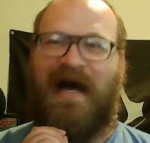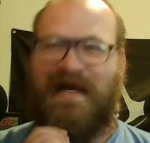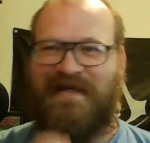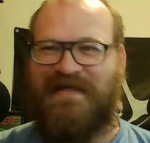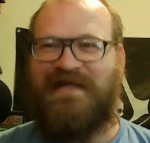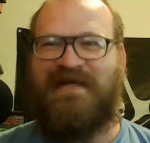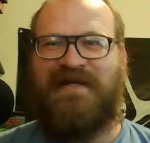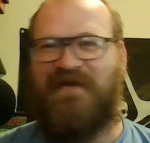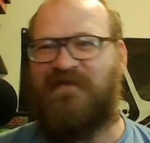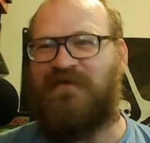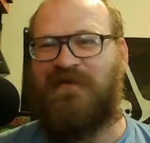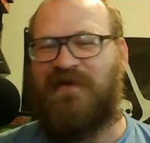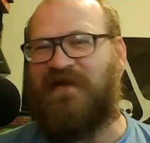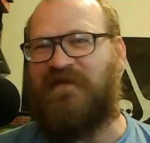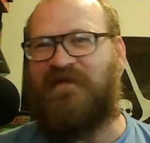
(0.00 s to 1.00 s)
didn't even
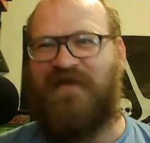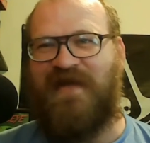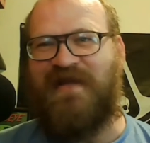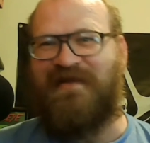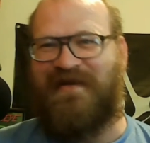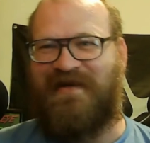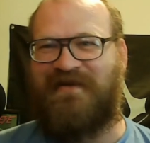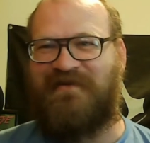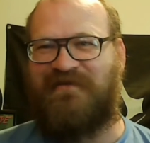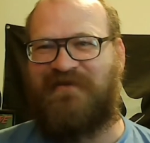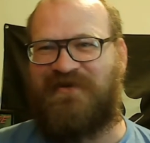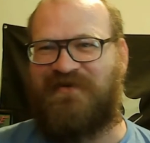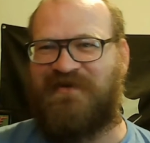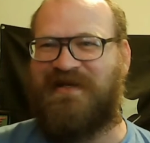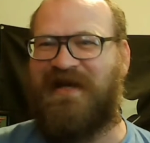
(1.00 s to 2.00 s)
really feel it,
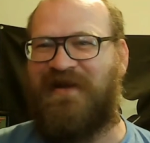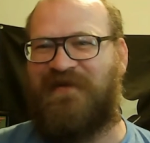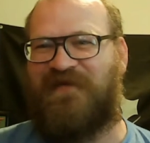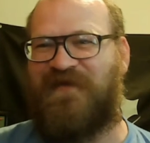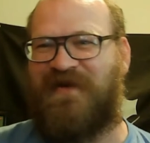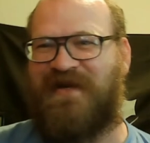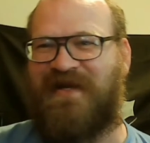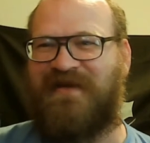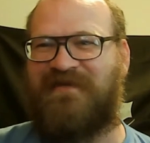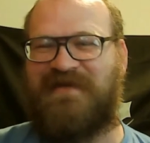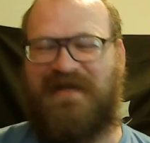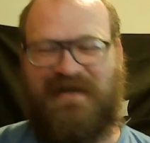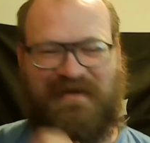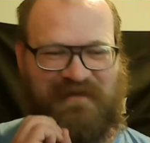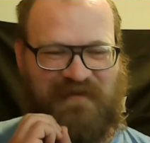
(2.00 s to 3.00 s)
which was kind of funny. It was
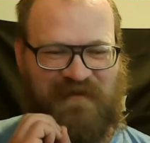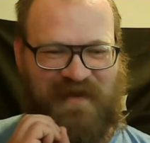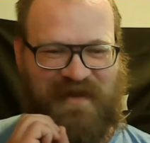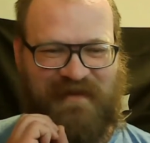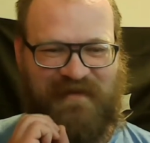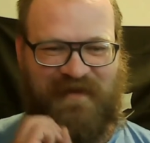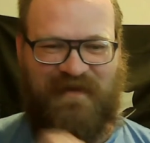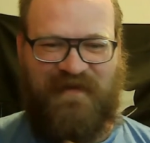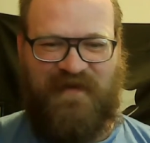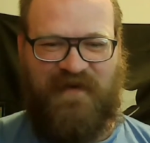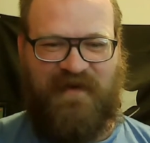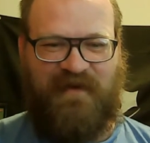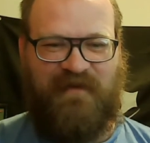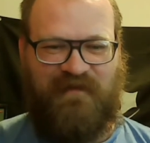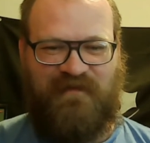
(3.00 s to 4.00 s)
like really like,
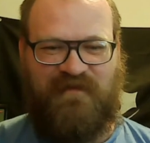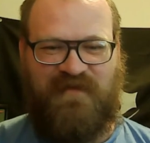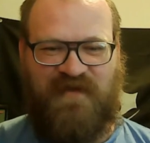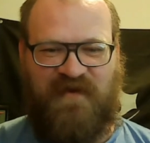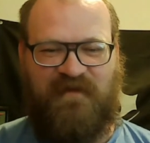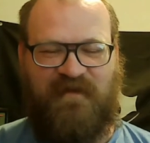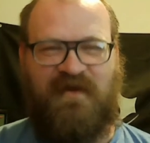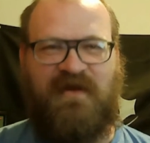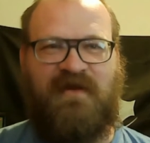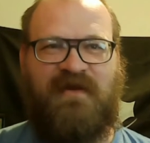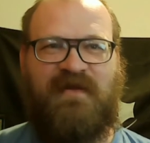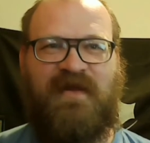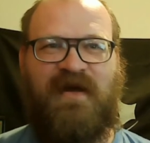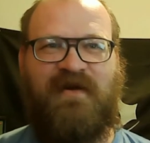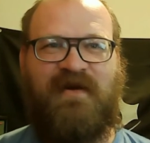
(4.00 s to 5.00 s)

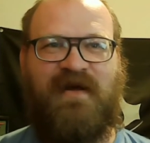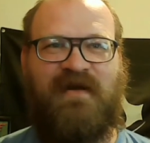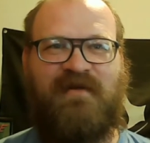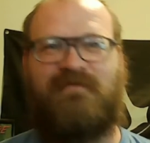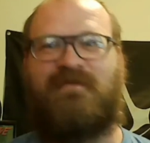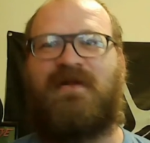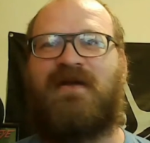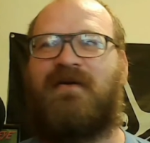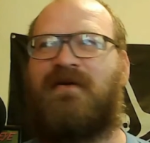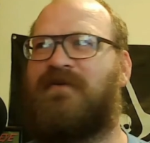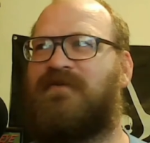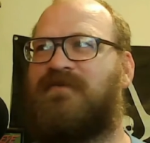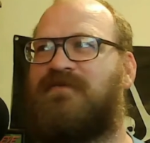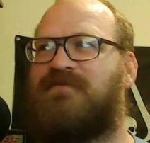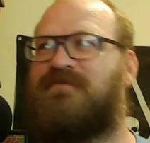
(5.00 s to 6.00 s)
there you're done. I'm like
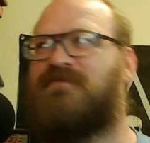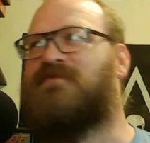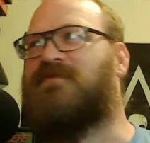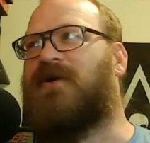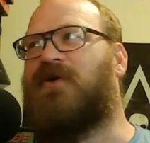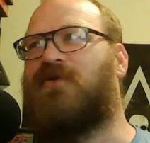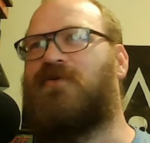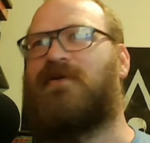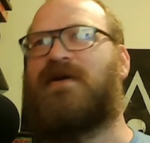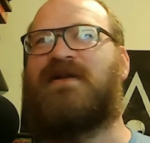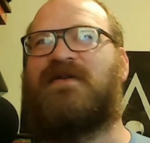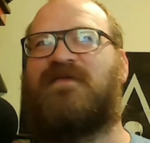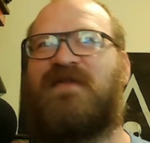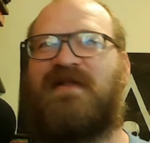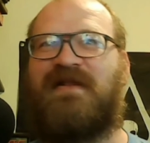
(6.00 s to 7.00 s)
oh, cool. I
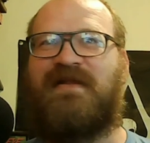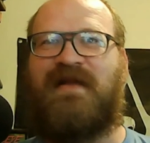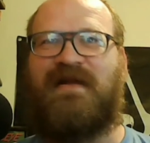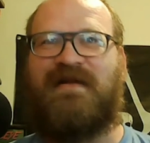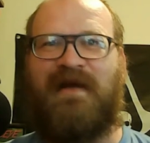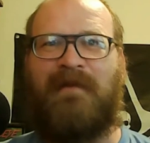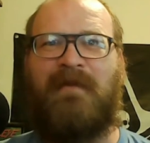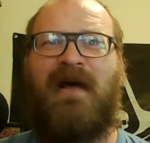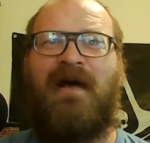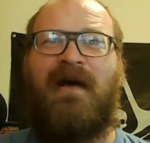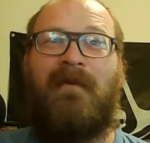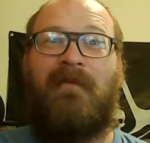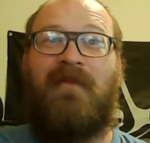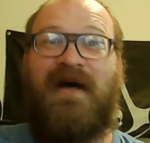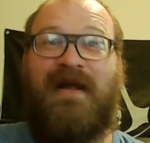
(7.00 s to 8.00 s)
didn't feel it that time,
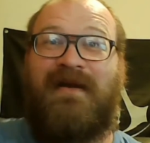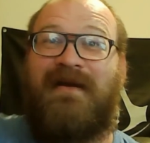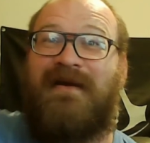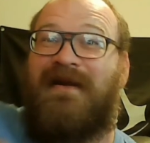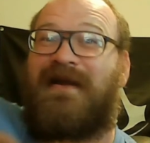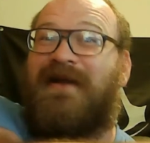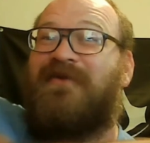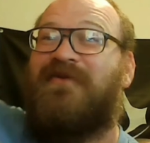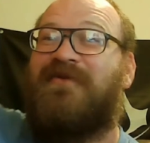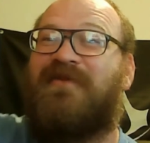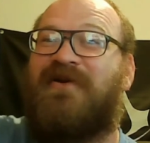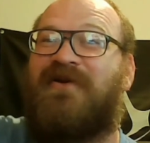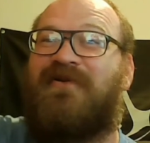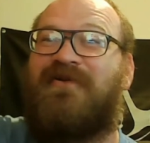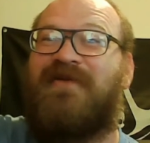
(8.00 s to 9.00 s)
but lo and
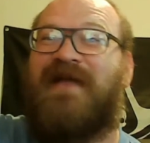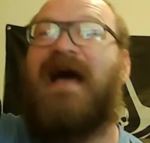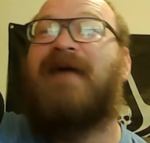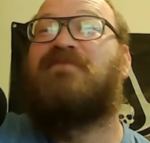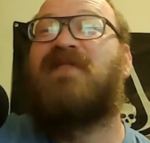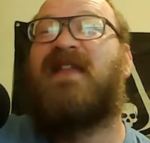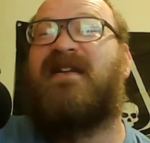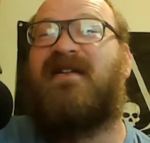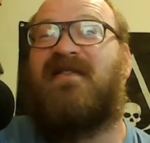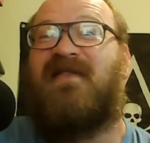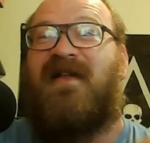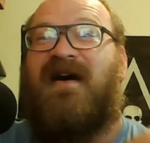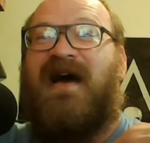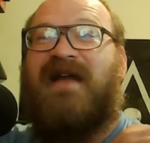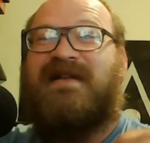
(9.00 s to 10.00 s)
behold, I bled a
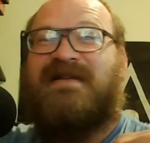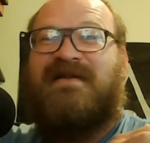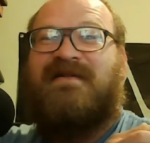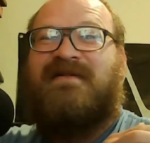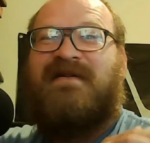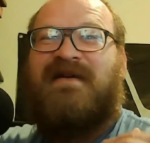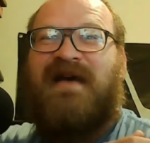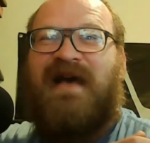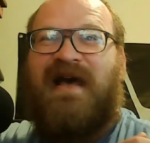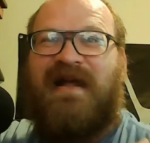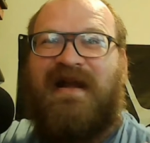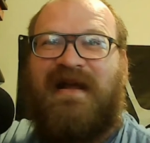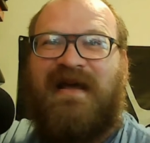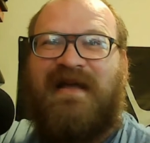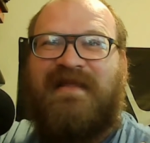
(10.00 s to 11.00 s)
lot, and
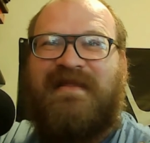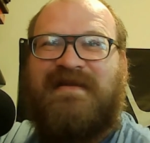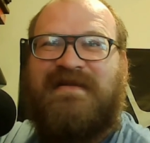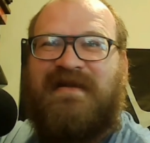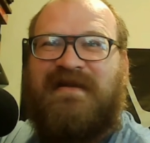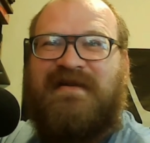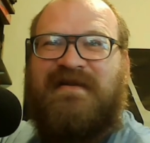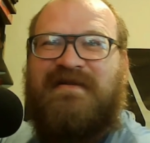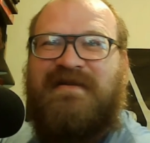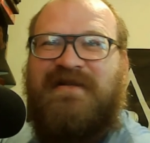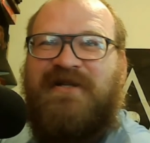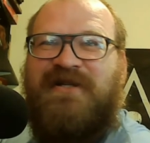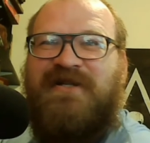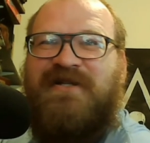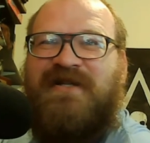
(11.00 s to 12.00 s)
I got this
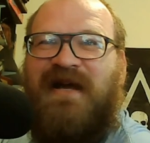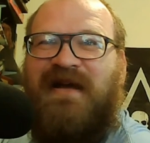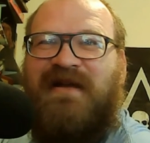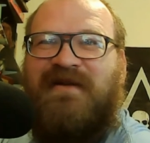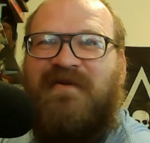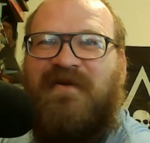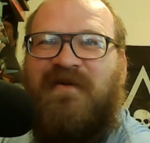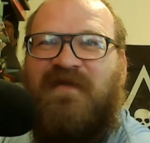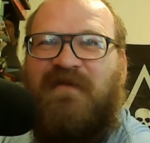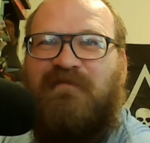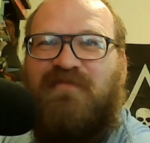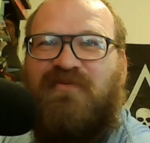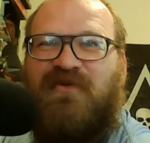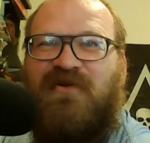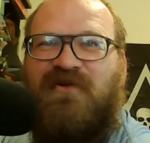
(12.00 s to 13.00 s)
shiner of a
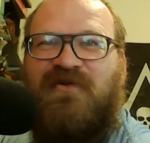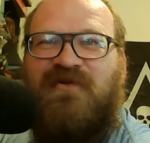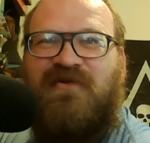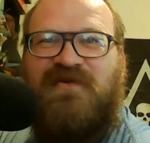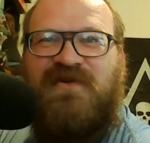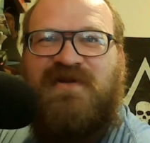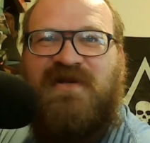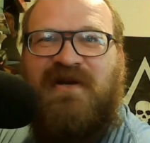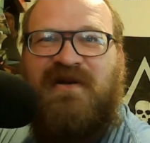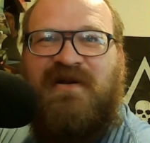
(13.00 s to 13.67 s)
bruise.